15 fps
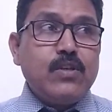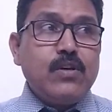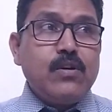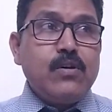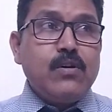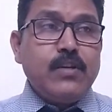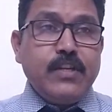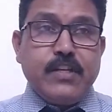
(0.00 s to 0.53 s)

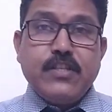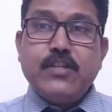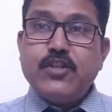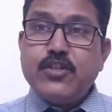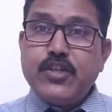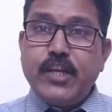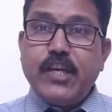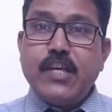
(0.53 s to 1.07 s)
it is a
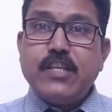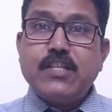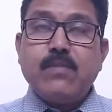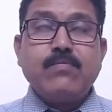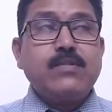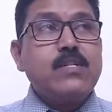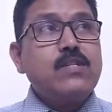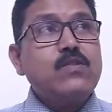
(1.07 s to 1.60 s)
sticky
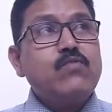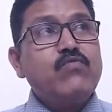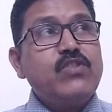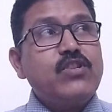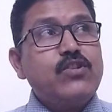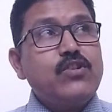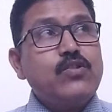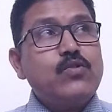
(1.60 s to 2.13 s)
substance
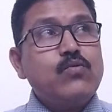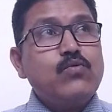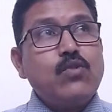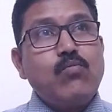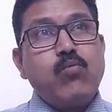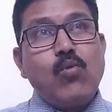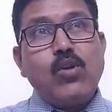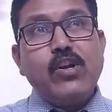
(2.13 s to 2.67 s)
which receives
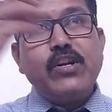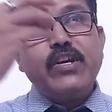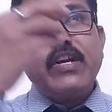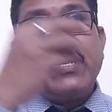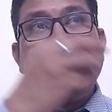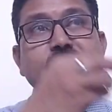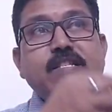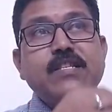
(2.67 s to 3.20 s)
the pollen
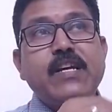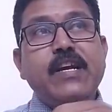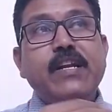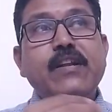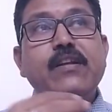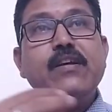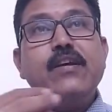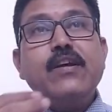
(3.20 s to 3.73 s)
grains,
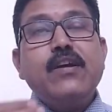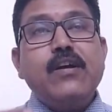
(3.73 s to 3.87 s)
and